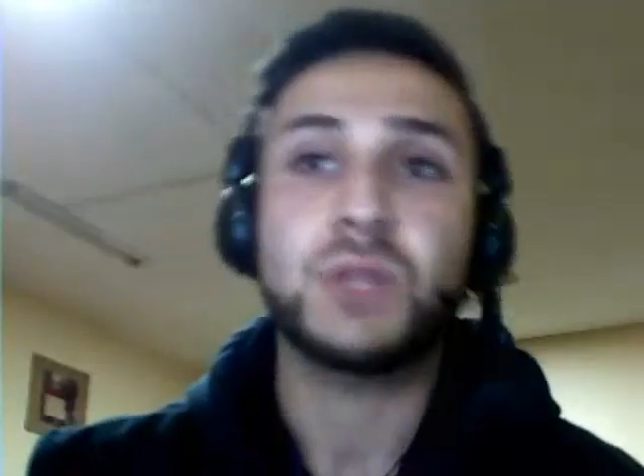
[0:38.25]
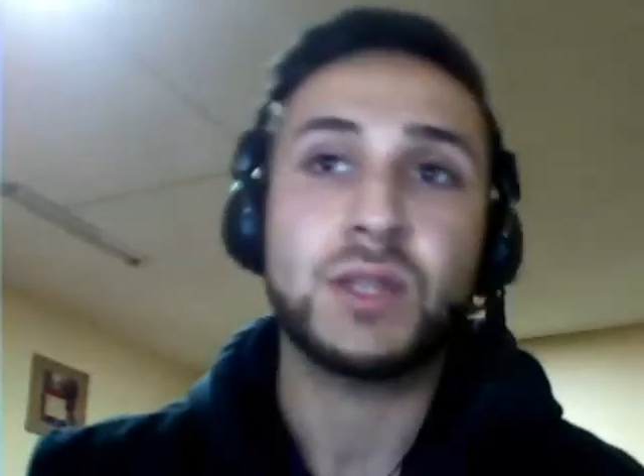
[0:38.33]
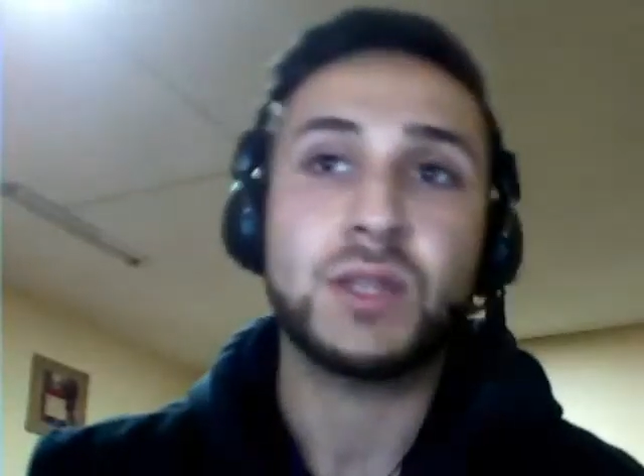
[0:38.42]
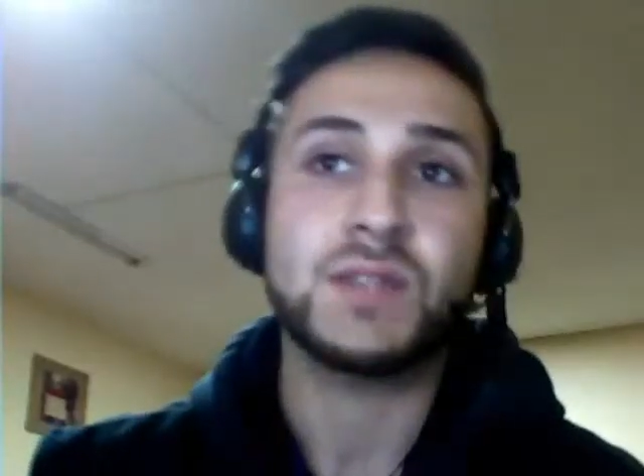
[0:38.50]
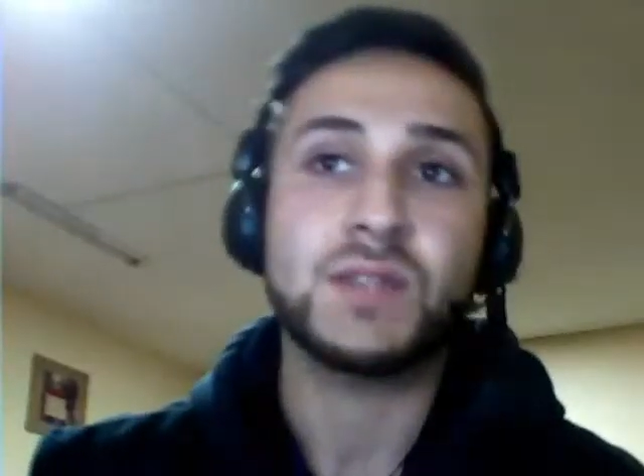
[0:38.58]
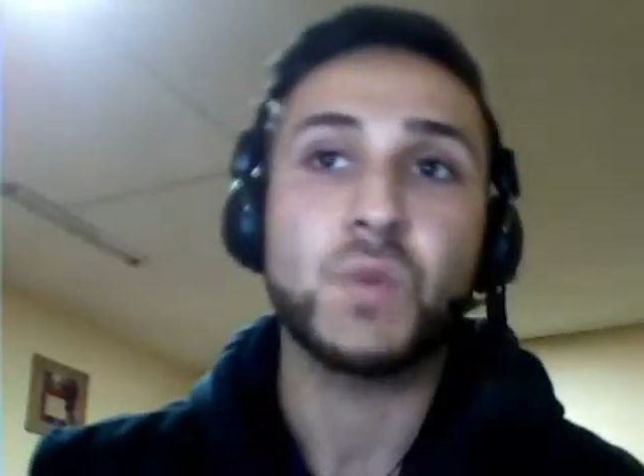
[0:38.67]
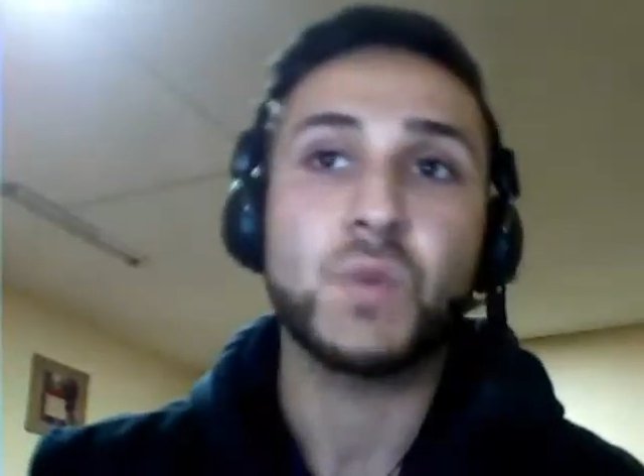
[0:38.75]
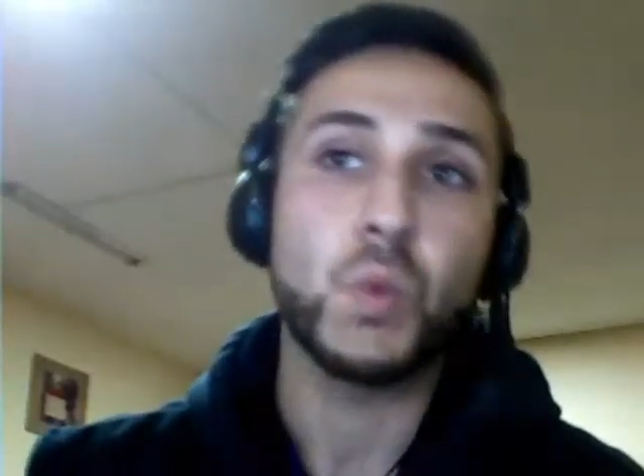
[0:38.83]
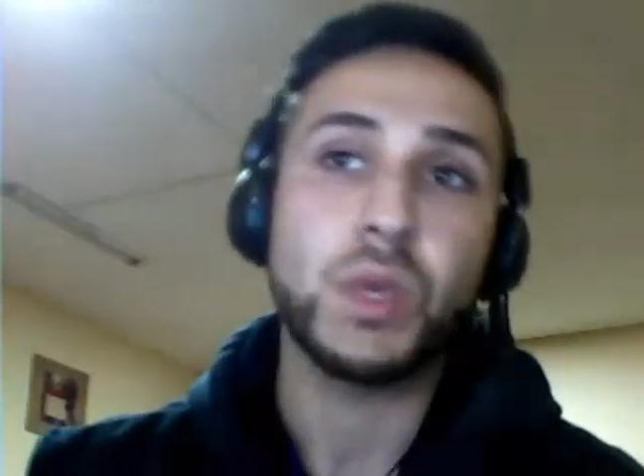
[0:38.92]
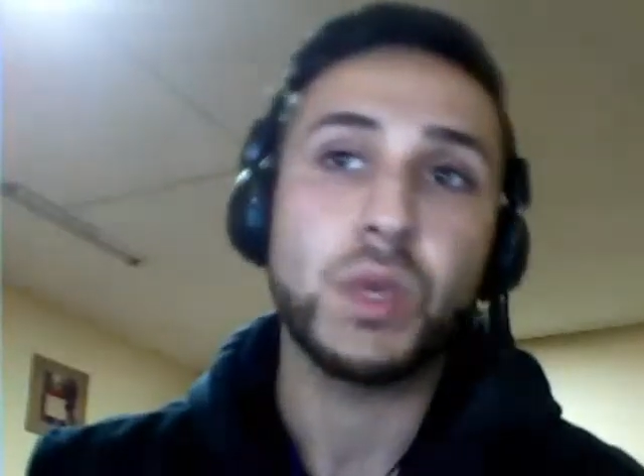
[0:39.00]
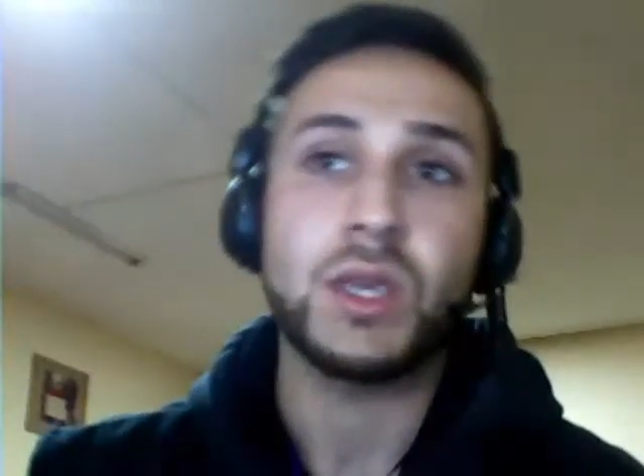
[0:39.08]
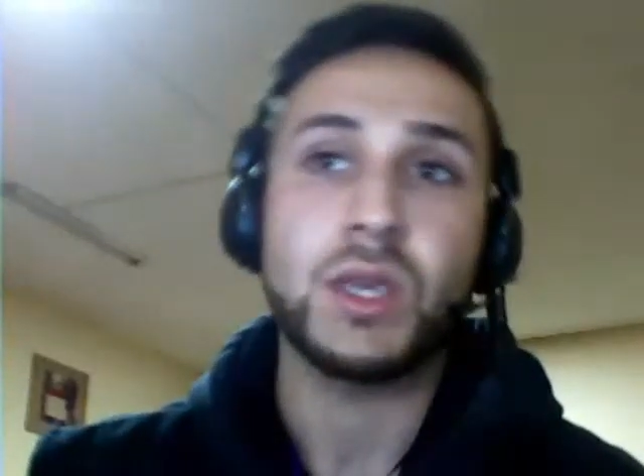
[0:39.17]
If the
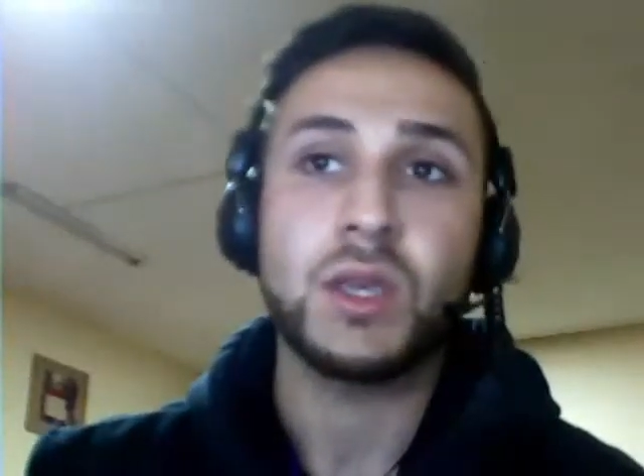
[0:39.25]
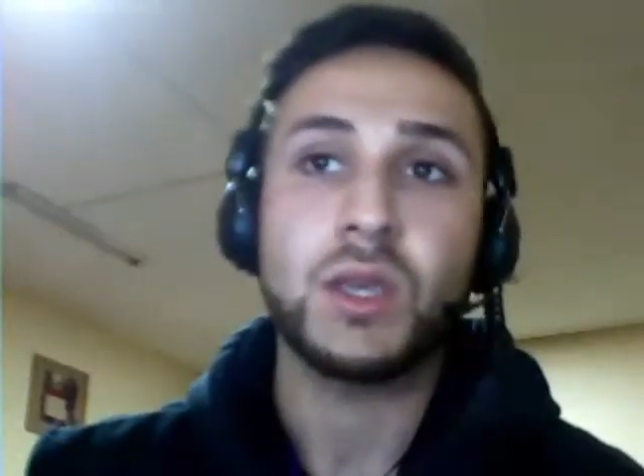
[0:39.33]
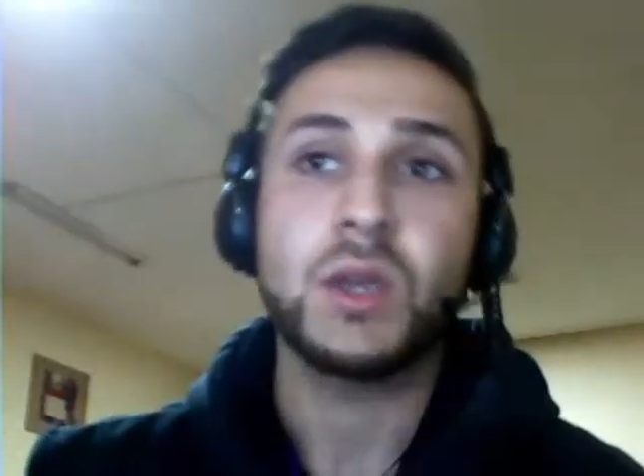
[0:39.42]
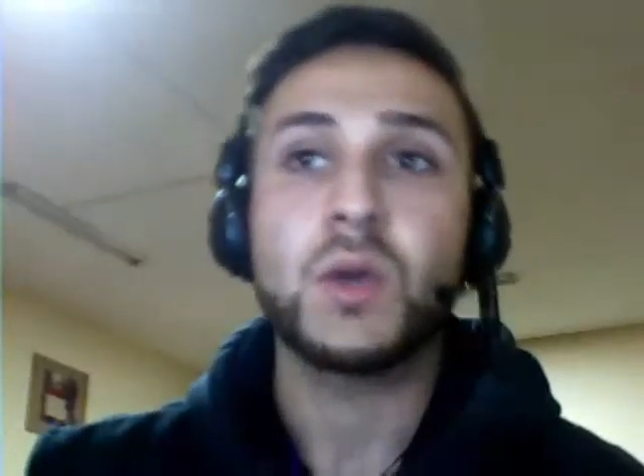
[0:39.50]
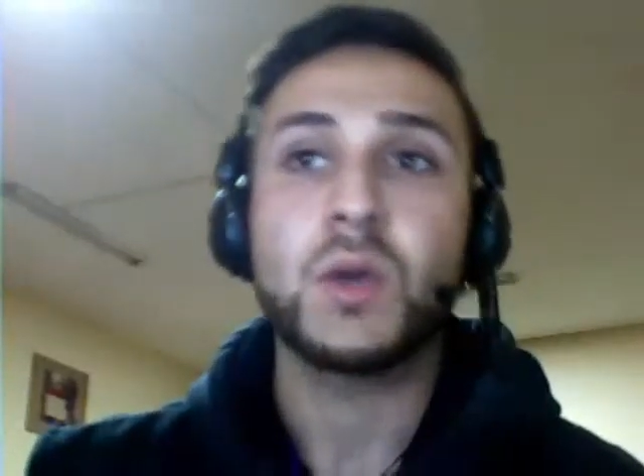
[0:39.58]
subject is